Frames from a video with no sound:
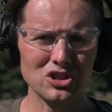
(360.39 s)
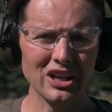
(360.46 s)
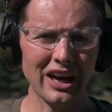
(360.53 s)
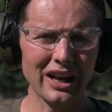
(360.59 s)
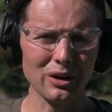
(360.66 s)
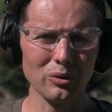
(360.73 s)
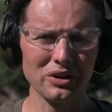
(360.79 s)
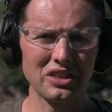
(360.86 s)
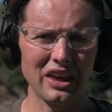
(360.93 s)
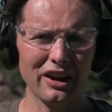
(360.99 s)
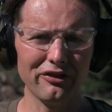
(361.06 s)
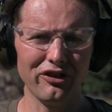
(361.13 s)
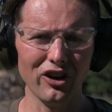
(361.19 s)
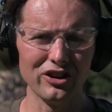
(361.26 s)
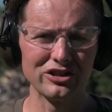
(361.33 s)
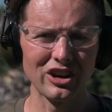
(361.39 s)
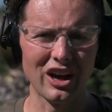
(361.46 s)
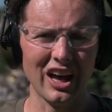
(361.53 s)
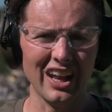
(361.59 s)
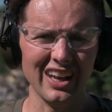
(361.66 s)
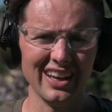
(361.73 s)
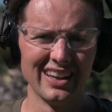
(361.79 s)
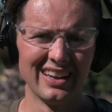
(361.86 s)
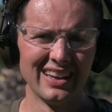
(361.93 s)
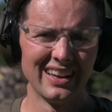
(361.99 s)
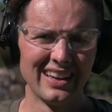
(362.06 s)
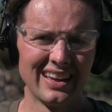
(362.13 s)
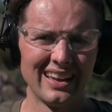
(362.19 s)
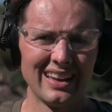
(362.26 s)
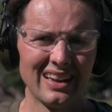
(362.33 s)
shouting with headphones on?
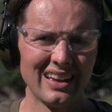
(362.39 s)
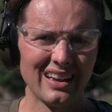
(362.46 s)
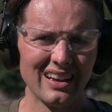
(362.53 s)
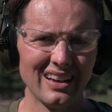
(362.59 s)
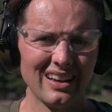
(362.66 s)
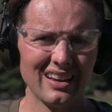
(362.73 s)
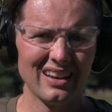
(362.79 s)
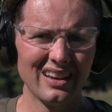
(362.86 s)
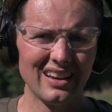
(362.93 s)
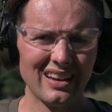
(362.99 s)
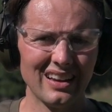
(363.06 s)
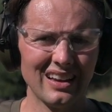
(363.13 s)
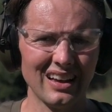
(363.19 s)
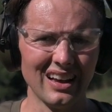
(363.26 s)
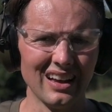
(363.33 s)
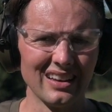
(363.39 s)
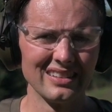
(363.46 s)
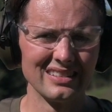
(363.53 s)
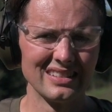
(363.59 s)
Yeah, yeah not loud. Ah,